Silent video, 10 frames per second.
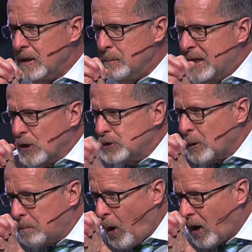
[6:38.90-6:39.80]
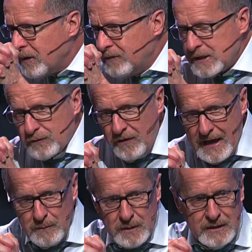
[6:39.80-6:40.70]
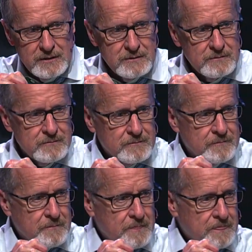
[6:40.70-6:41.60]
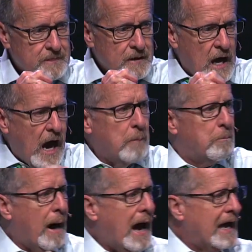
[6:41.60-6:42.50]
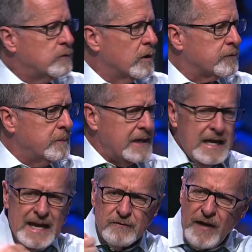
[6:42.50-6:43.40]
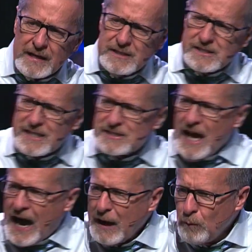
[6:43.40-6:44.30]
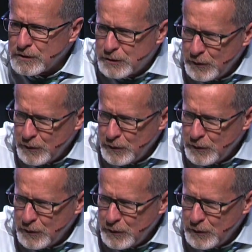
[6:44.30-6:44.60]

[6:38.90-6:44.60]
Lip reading: because you're part of this family. Abide with me. In fact, He says, I want